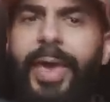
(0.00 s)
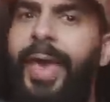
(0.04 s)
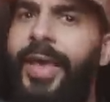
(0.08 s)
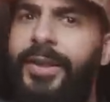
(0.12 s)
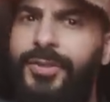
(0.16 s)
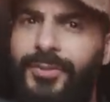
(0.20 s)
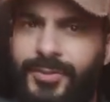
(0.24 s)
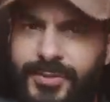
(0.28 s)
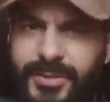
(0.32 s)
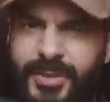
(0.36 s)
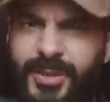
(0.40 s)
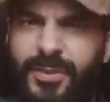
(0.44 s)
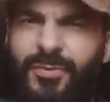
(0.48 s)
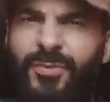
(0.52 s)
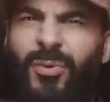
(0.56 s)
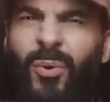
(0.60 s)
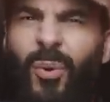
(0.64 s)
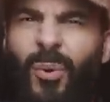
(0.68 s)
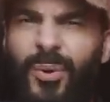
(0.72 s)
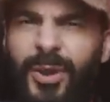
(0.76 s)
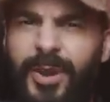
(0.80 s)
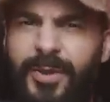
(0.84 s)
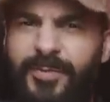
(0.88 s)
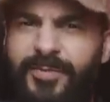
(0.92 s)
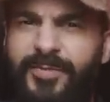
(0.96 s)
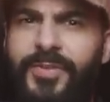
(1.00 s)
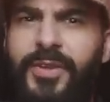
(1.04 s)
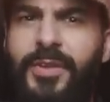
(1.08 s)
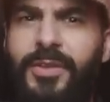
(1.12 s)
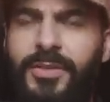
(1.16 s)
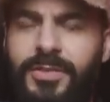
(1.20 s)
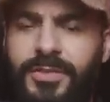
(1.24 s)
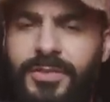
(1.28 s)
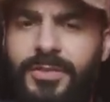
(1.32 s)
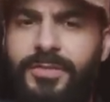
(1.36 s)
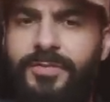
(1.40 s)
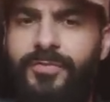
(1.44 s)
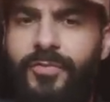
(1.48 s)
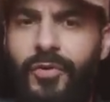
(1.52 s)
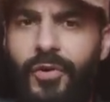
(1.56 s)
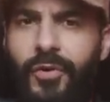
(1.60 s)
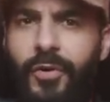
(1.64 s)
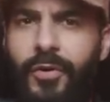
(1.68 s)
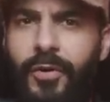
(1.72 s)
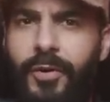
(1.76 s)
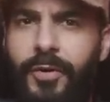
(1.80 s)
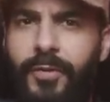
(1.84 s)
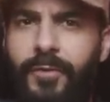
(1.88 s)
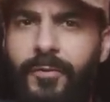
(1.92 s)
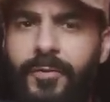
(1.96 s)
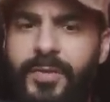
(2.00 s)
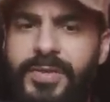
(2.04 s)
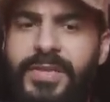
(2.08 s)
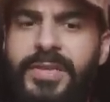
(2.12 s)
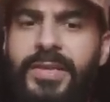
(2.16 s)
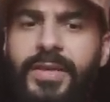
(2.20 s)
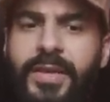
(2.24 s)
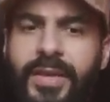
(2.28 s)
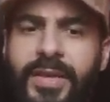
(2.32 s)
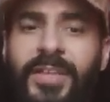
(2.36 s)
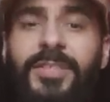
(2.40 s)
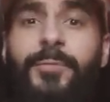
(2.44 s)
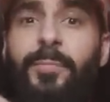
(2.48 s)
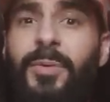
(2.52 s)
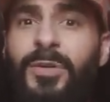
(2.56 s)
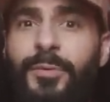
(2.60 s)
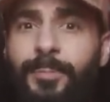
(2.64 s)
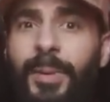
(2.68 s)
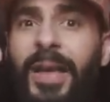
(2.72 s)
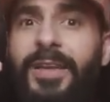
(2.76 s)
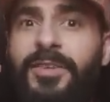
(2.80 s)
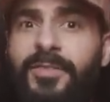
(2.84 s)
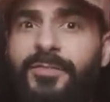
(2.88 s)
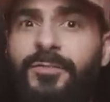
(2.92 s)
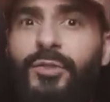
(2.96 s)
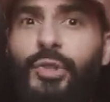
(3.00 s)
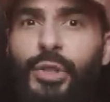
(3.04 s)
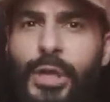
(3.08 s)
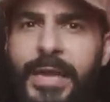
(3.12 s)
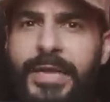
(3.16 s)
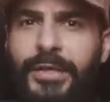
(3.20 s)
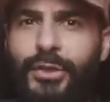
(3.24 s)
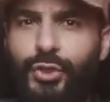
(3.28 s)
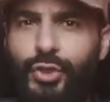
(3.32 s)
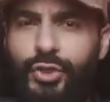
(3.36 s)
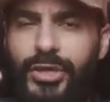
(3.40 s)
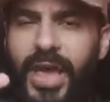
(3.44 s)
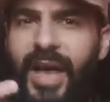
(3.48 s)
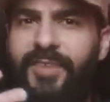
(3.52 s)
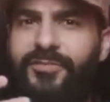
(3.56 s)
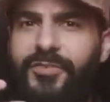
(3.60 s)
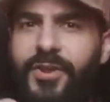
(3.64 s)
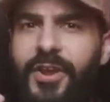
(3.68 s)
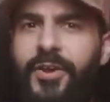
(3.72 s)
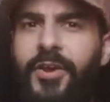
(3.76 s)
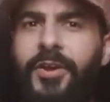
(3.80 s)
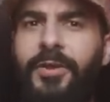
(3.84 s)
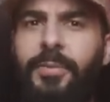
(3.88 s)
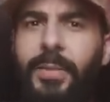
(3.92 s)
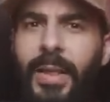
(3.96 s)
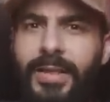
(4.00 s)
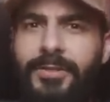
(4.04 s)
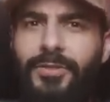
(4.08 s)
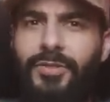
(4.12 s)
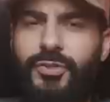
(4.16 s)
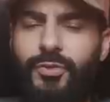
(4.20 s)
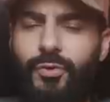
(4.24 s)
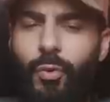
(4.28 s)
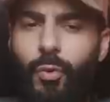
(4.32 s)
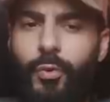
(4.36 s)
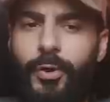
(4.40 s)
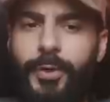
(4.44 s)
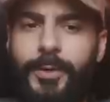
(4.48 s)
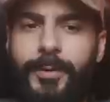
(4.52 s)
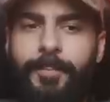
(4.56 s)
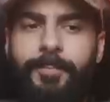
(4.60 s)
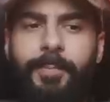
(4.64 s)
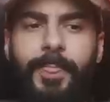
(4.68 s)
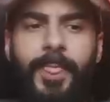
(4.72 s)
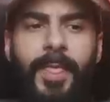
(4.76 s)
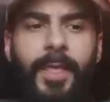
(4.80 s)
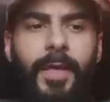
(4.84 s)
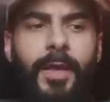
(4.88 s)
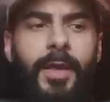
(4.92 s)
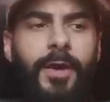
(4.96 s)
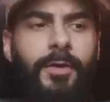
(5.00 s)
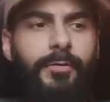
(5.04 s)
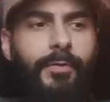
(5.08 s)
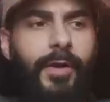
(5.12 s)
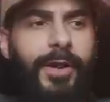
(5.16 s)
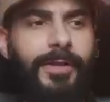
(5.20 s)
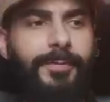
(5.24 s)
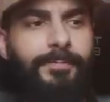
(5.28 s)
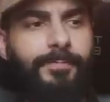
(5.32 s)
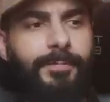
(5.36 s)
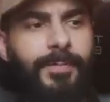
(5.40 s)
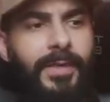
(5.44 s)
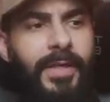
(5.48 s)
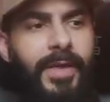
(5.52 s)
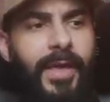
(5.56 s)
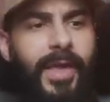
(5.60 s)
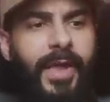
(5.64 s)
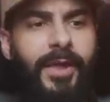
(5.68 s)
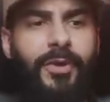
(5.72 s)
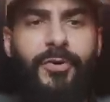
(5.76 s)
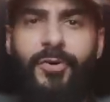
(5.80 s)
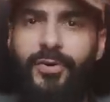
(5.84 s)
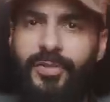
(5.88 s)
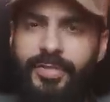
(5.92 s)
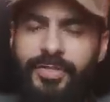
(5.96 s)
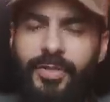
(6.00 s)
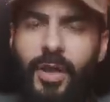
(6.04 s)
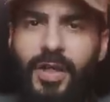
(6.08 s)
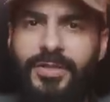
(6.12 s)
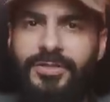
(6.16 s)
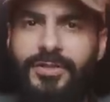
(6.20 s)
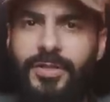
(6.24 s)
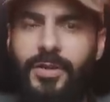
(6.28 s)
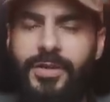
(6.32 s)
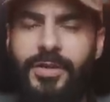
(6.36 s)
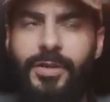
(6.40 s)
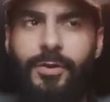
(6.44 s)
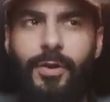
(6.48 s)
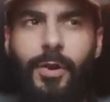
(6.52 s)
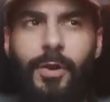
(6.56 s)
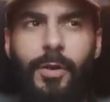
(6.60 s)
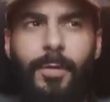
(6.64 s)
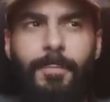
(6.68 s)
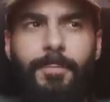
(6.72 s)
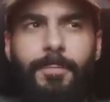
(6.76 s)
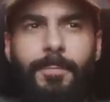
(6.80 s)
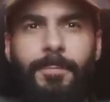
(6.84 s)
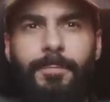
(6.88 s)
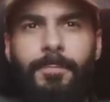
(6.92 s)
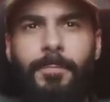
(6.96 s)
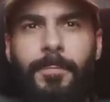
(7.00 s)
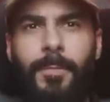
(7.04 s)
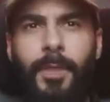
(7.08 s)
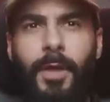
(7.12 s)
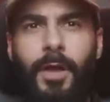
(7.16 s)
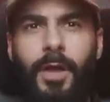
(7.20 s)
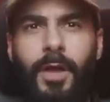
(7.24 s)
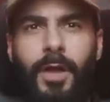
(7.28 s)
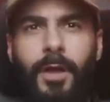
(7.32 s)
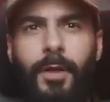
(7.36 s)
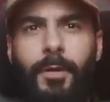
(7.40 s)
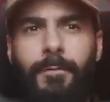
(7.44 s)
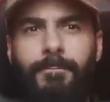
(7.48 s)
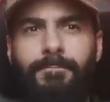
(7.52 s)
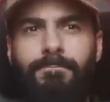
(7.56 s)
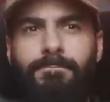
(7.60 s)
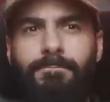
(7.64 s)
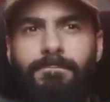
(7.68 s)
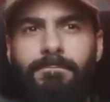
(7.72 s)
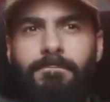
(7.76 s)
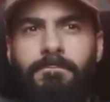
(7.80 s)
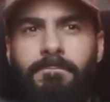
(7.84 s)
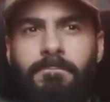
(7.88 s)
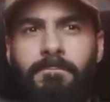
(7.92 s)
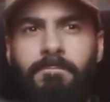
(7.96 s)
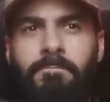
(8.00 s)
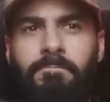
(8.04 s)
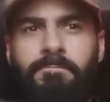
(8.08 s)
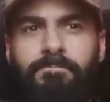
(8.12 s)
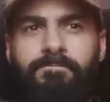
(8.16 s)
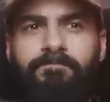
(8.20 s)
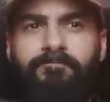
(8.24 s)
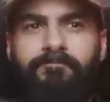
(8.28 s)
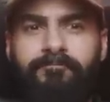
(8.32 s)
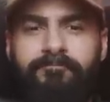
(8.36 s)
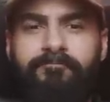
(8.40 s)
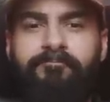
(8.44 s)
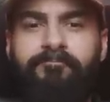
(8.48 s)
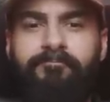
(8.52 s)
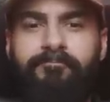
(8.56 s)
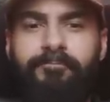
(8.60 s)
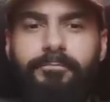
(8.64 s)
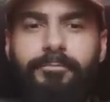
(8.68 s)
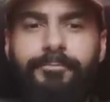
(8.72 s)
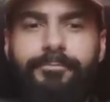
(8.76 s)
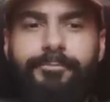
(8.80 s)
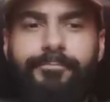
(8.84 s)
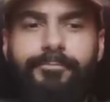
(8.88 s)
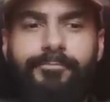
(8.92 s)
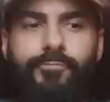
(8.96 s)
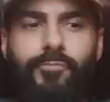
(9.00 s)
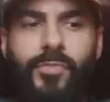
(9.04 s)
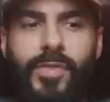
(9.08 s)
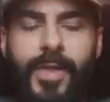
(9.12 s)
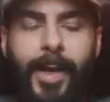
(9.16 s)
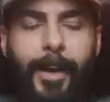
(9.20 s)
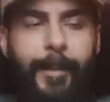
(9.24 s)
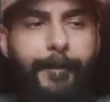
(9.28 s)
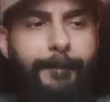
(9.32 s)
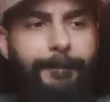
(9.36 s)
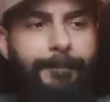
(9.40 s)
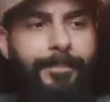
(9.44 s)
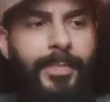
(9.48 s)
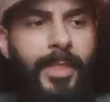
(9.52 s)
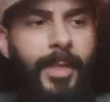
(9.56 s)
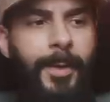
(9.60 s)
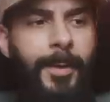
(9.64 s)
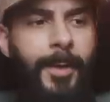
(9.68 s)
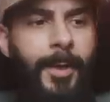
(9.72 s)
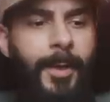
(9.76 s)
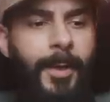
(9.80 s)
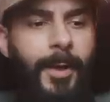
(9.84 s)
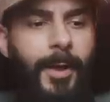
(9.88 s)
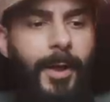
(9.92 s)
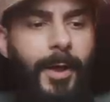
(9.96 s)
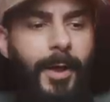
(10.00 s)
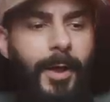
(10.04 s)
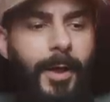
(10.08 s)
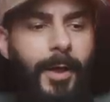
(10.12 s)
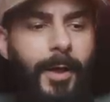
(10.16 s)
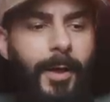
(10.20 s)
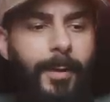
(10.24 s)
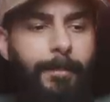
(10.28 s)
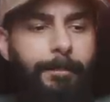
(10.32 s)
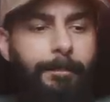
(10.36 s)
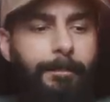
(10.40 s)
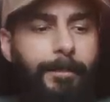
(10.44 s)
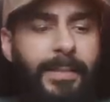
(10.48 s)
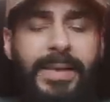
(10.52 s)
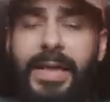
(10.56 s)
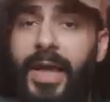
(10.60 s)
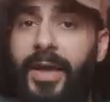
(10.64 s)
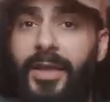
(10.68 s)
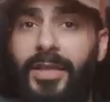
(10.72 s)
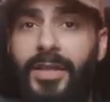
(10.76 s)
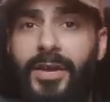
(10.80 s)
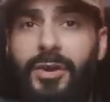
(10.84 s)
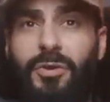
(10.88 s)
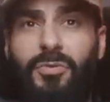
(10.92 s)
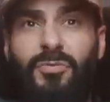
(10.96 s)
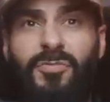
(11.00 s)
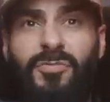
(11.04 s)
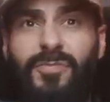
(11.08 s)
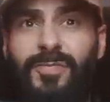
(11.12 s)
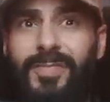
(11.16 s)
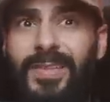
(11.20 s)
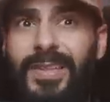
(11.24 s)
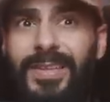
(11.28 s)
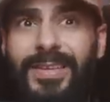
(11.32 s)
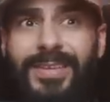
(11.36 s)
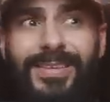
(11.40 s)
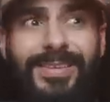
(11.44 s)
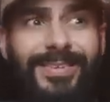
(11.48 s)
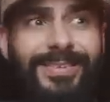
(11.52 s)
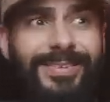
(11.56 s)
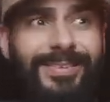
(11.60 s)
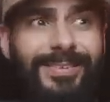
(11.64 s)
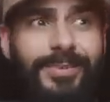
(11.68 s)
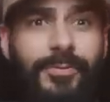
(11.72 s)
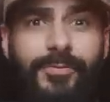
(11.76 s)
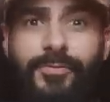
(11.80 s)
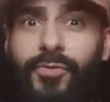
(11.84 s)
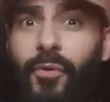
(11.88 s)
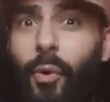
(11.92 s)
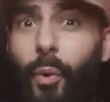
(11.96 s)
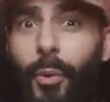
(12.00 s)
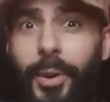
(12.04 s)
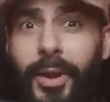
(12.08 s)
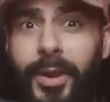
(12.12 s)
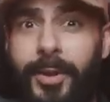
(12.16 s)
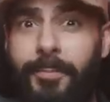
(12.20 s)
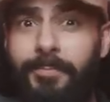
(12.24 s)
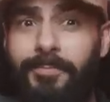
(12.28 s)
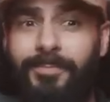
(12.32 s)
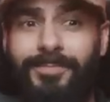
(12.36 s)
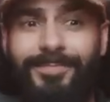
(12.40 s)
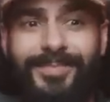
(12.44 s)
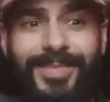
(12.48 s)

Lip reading: And you see Rory feels for her. His perspective changed after hearing that story, right? And her thoughts on it all. But yeah, you know, Rory...